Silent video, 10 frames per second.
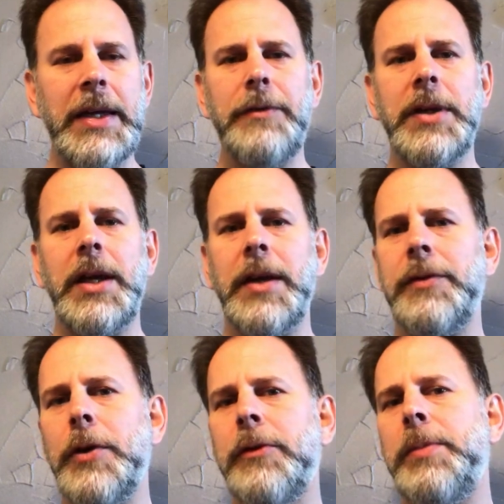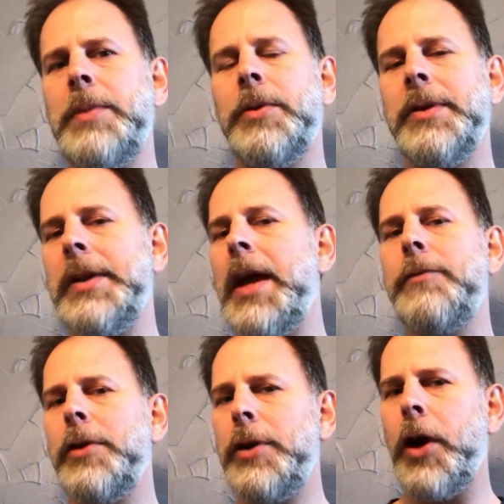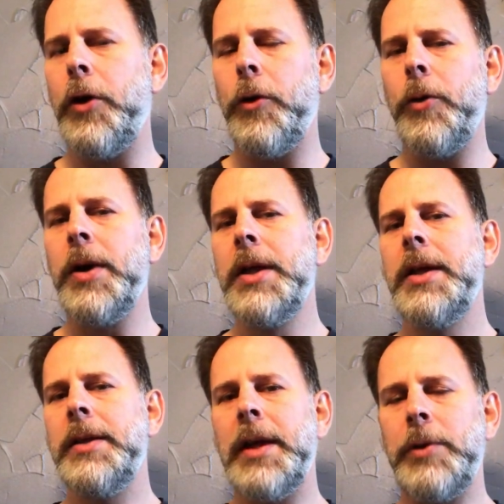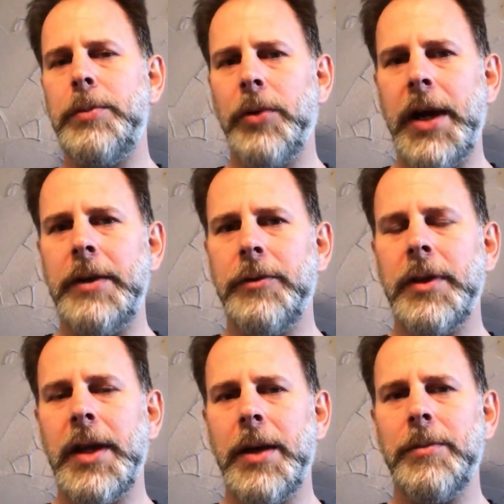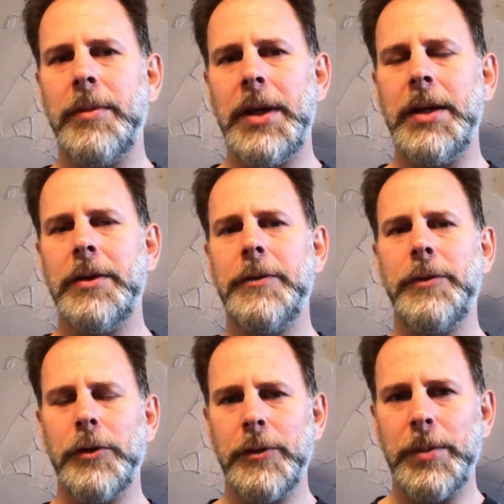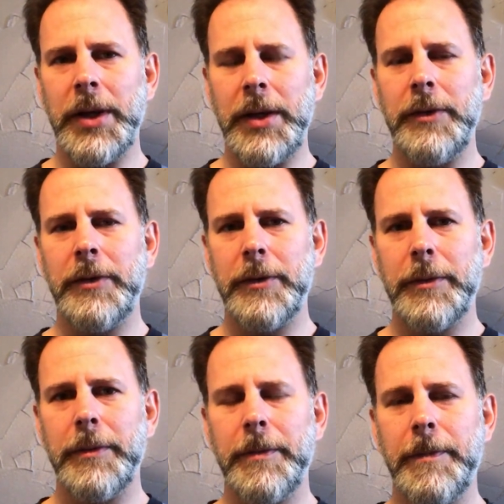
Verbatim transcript: even if those people never know that we prayed for them in the first place.